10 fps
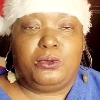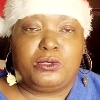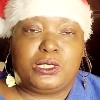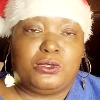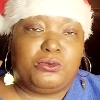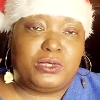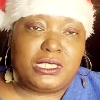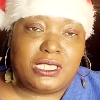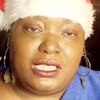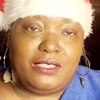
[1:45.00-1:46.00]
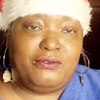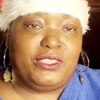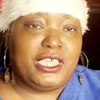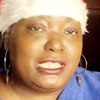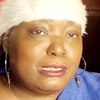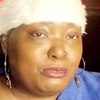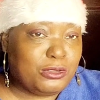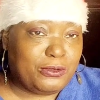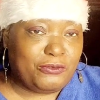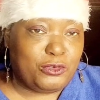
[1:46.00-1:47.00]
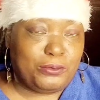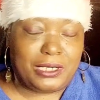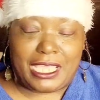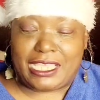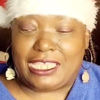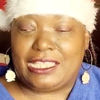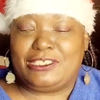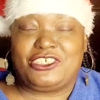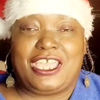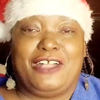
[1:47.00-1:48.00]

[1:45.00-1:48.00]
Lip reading: I also received this beautiful plaque and